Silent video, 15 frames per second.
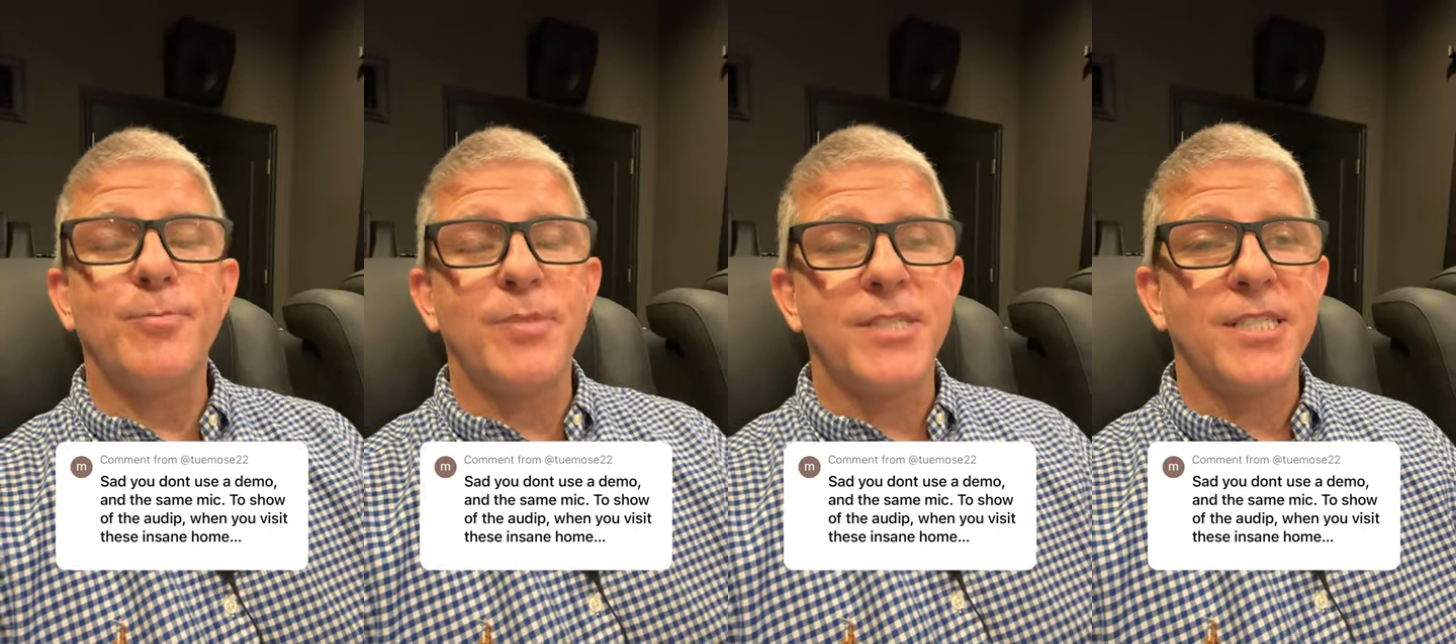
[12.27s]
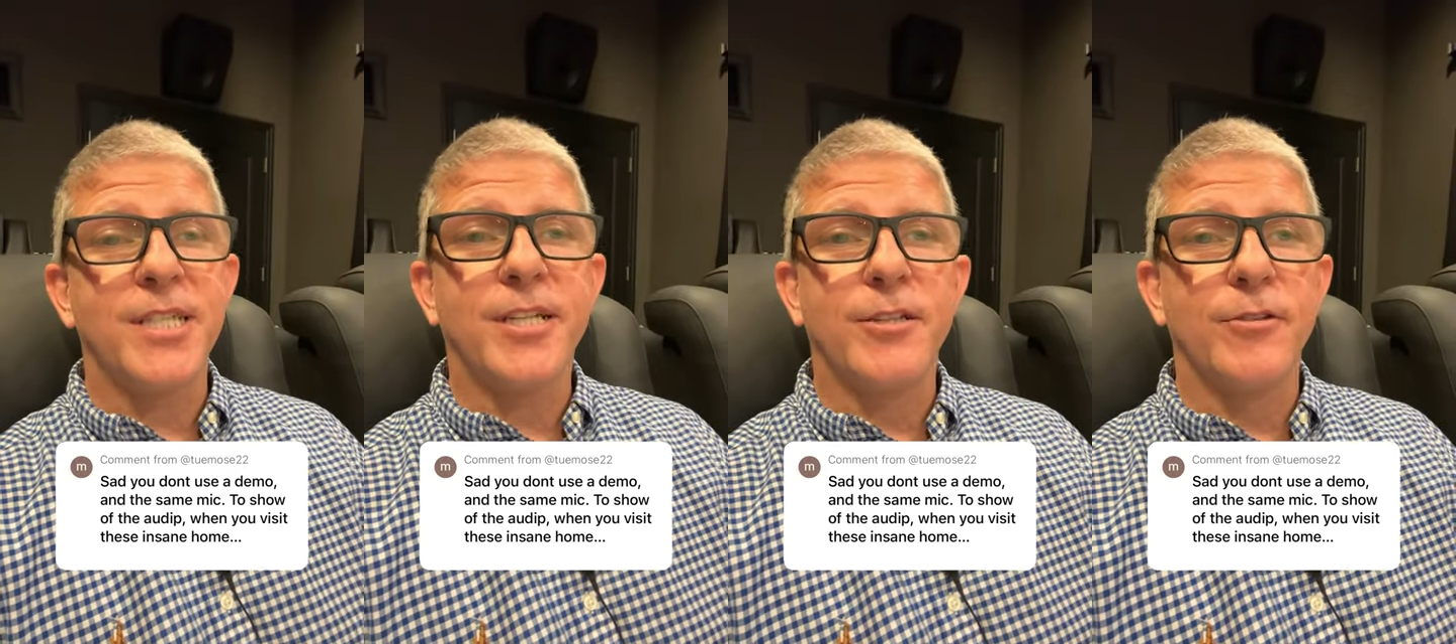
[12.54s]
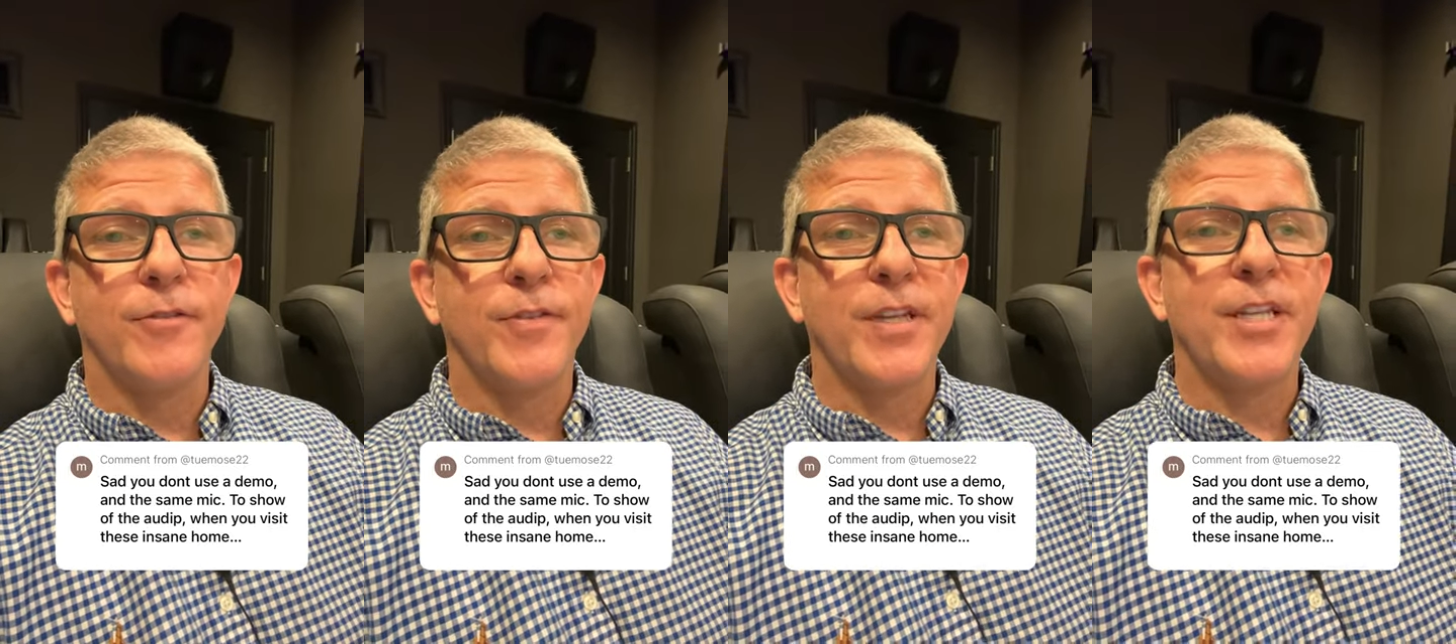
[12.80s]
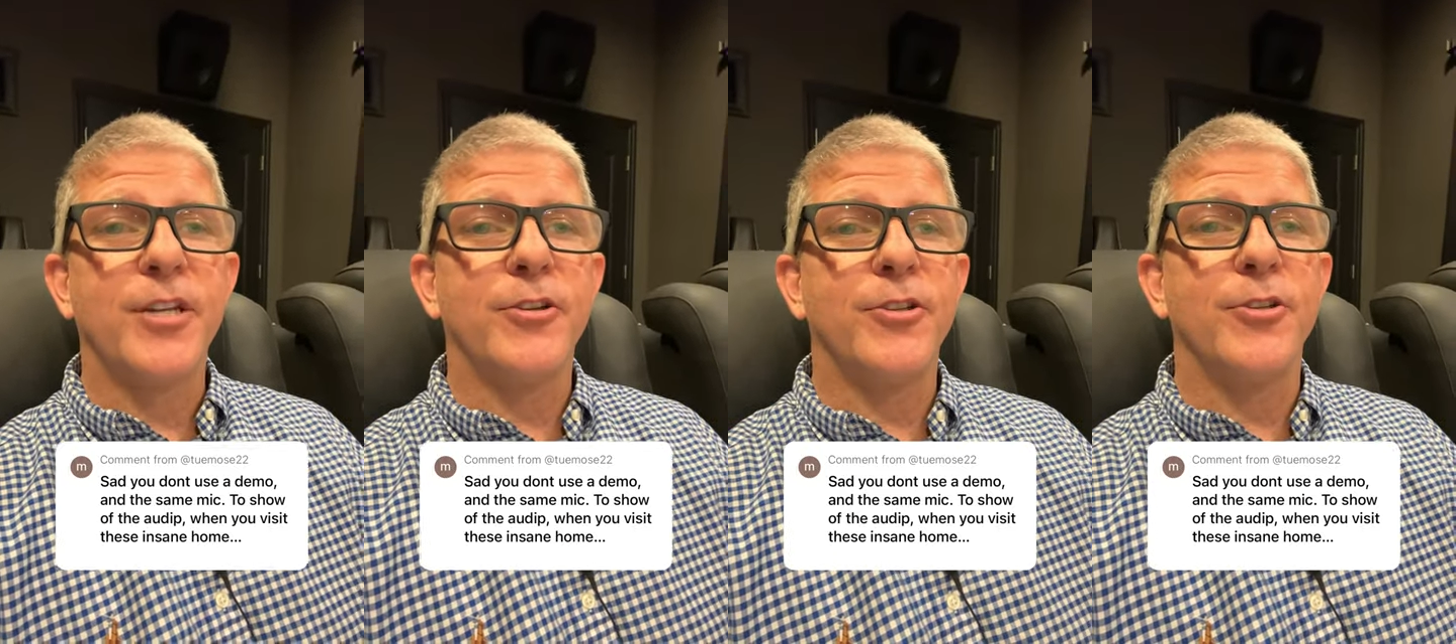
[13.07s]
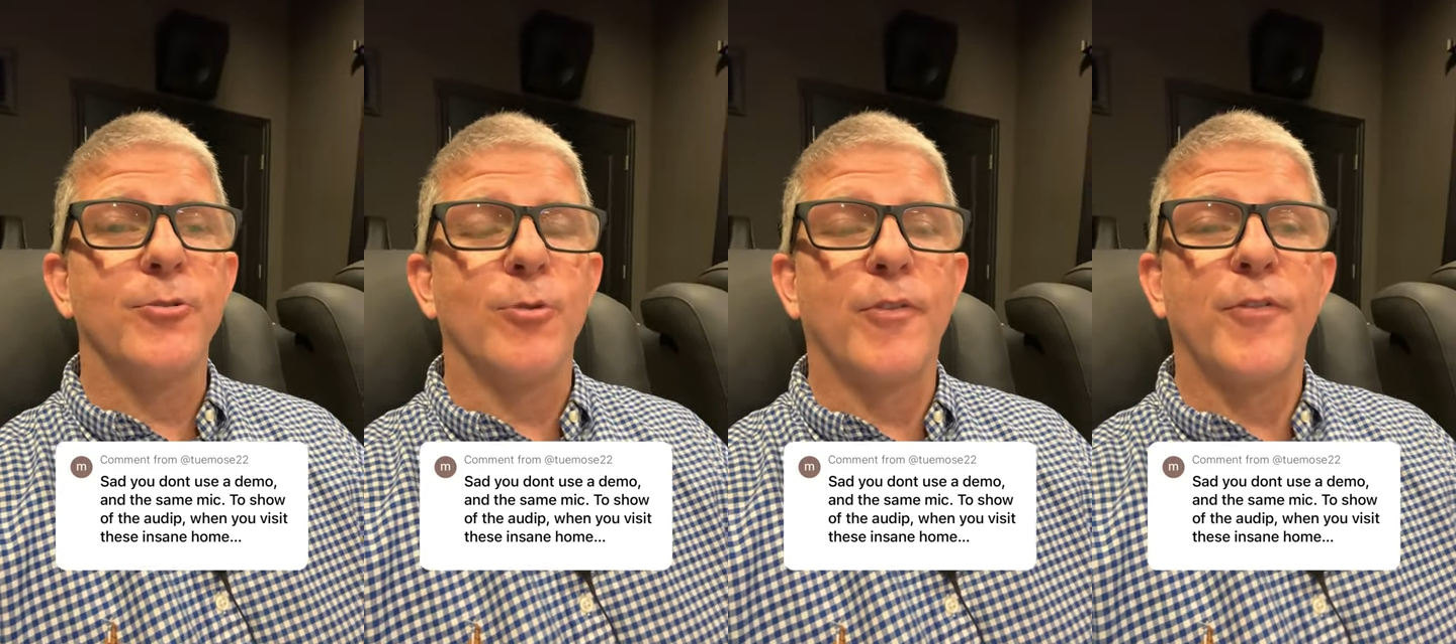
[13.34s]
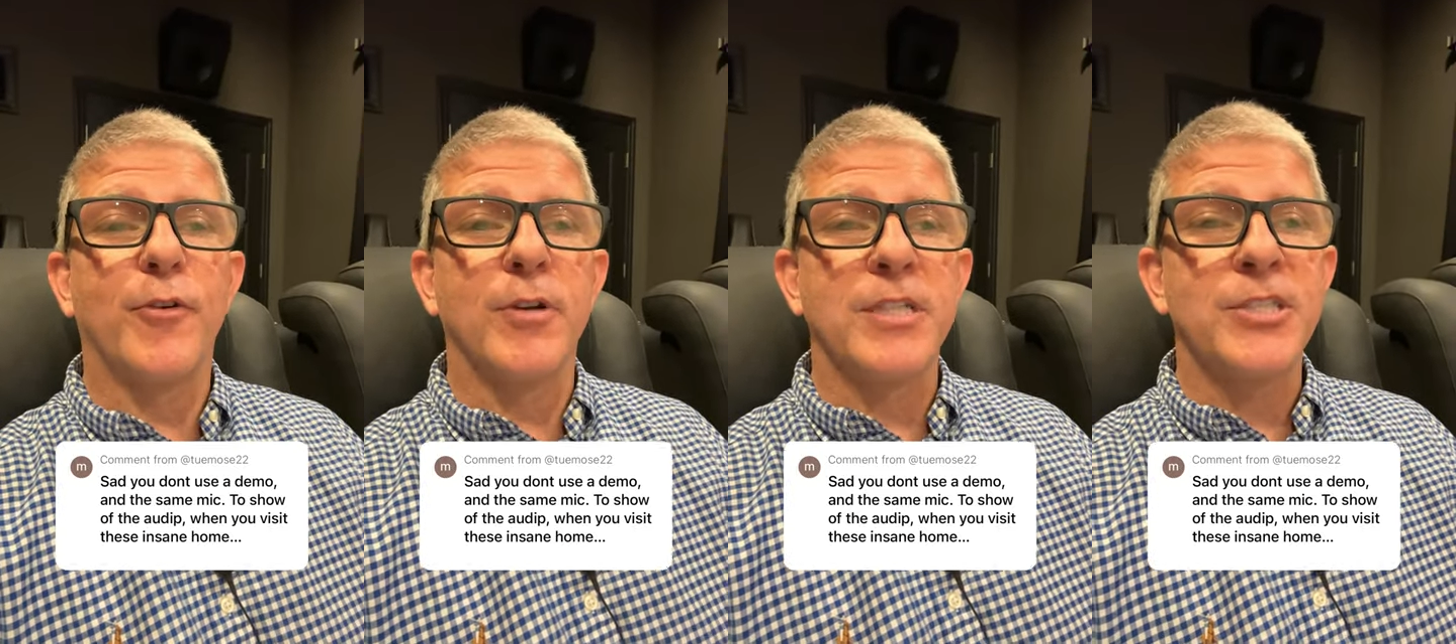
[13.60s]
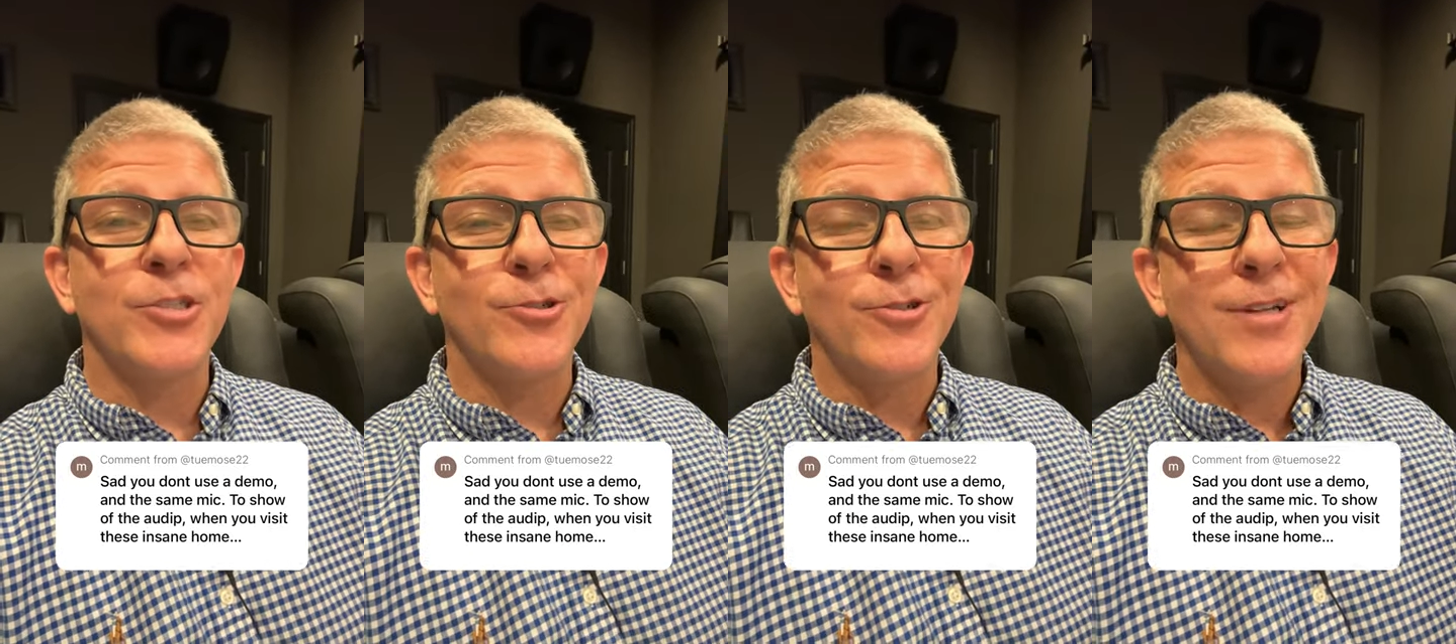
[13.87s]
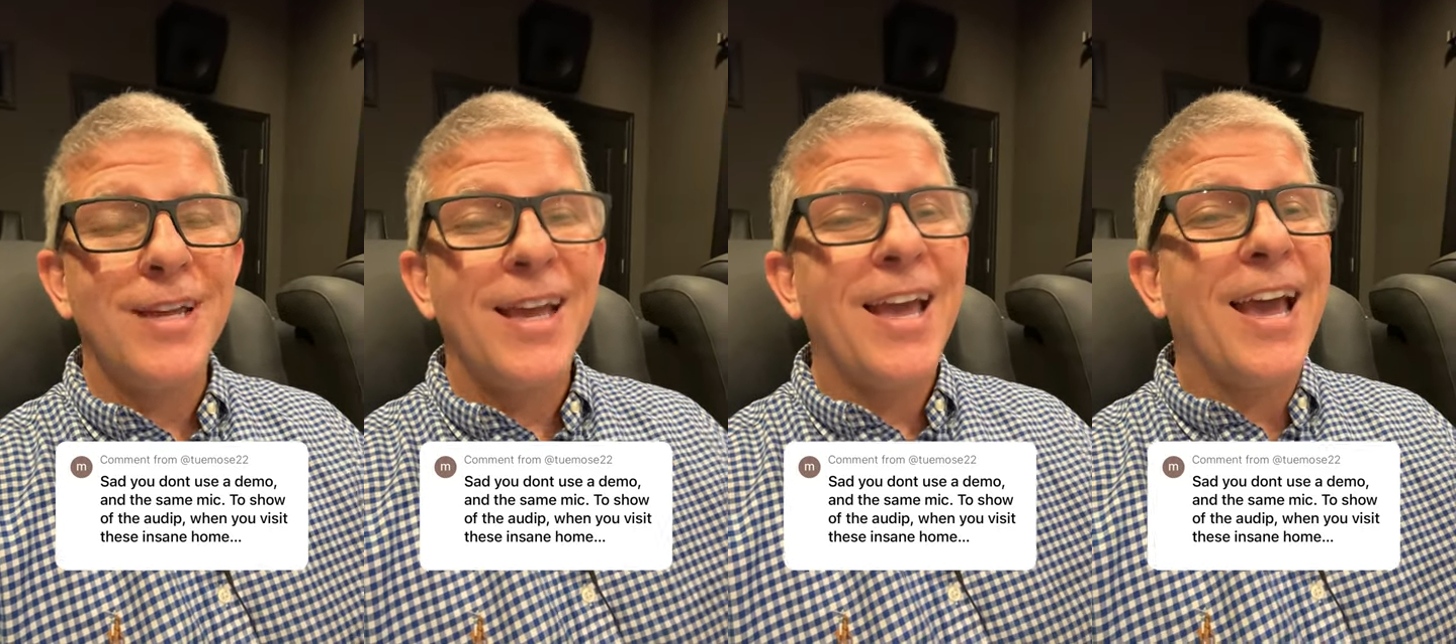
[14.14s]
particular video you're referring to